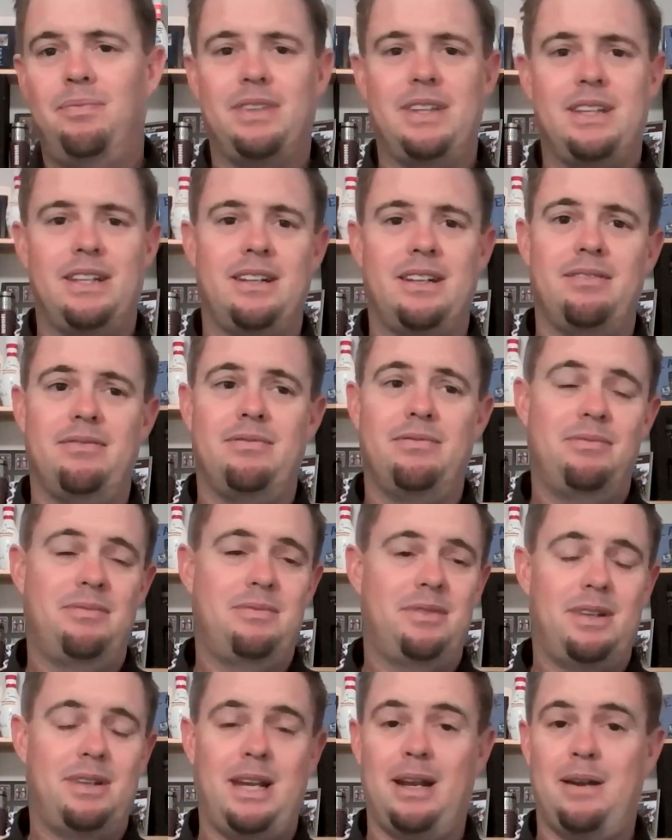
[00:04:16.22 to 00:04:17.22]
And
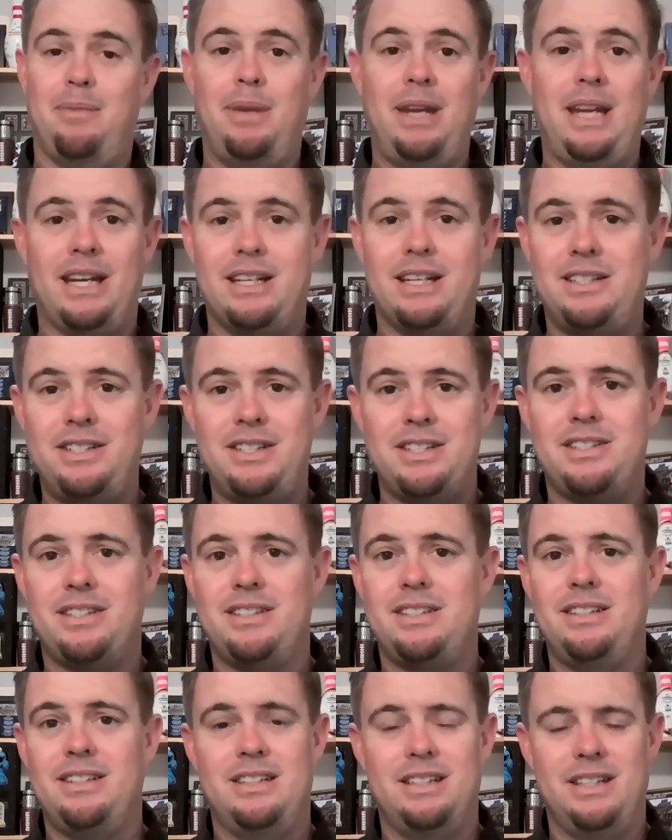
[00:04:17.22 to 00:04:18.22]
man,
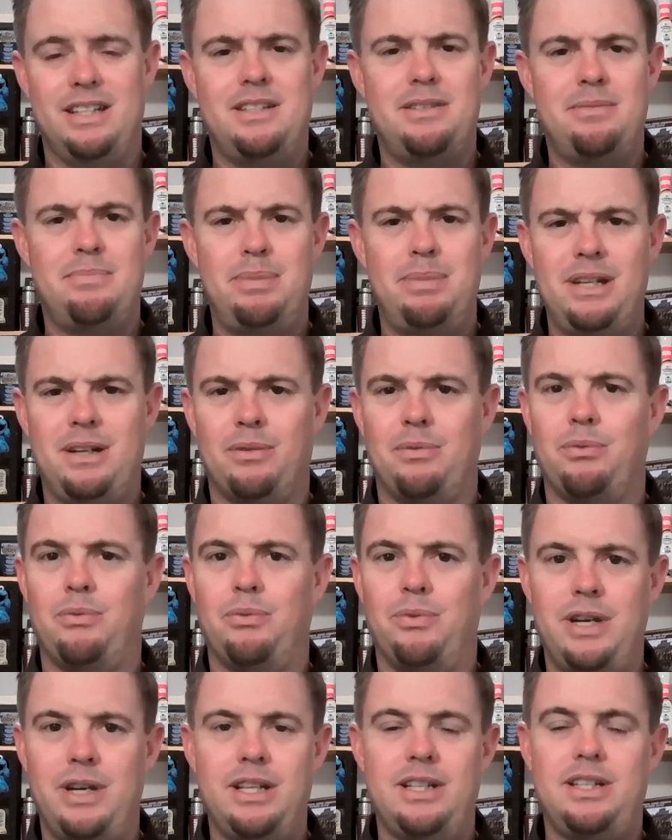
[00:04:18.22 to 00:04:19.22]
it's been a
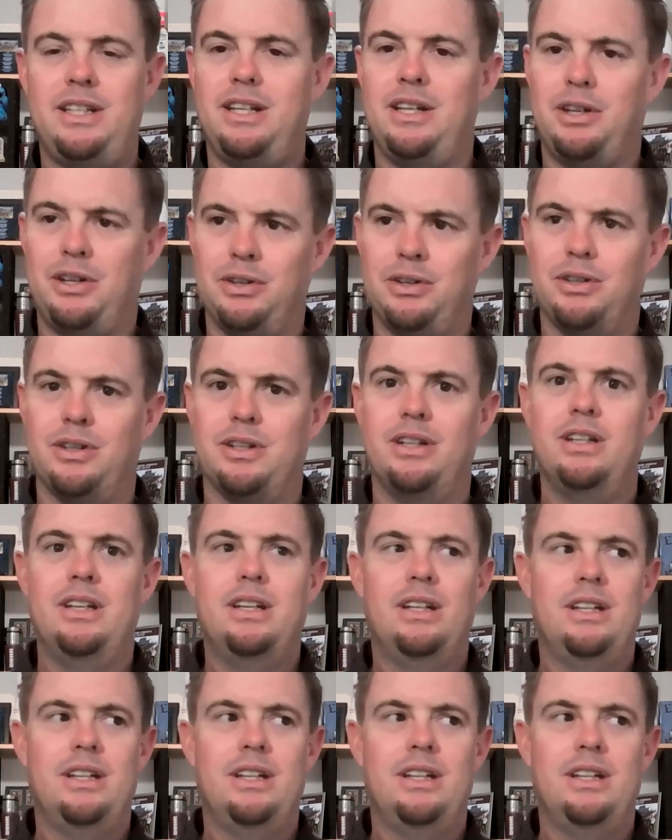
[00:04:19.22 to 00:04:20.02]
really good